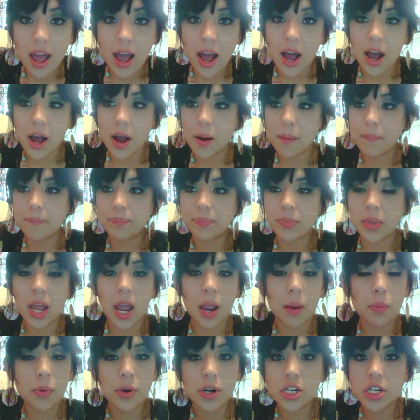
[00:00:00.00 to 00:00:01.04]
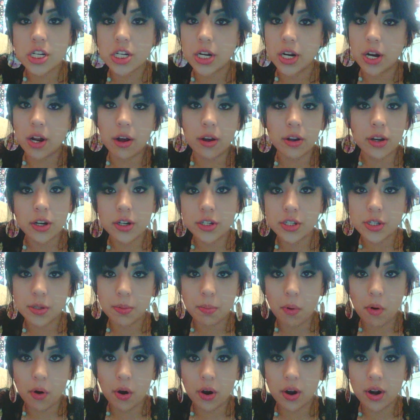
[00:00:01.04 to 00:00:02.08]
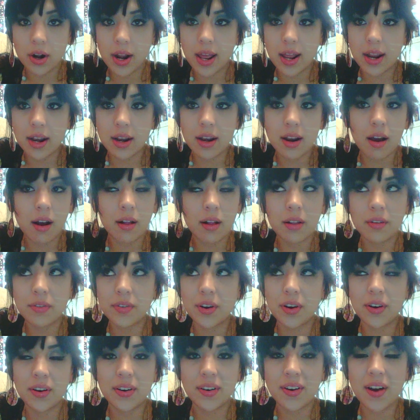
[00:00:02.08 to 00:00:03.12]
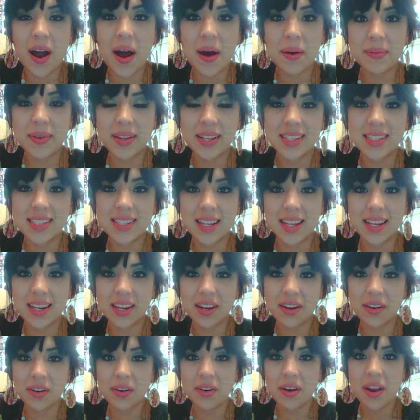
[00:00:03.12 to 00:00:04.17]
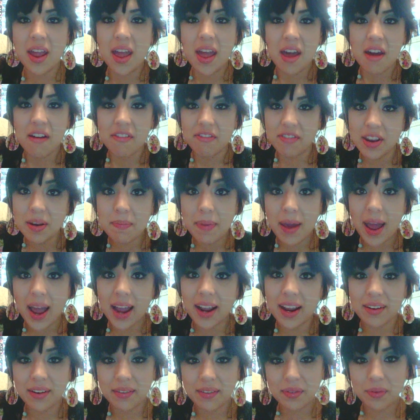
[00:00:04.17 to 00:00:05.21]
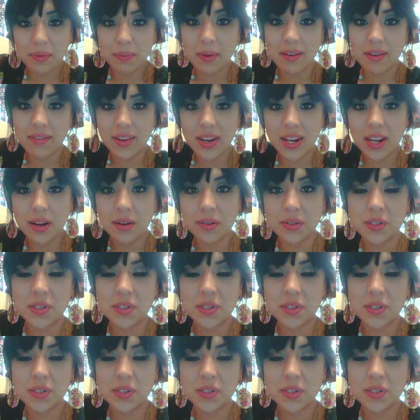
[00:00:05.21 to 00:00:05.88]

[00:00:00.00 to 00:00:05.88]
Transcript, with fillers: Um, I appreciate all your support and all of your comments and your feedback with my videos.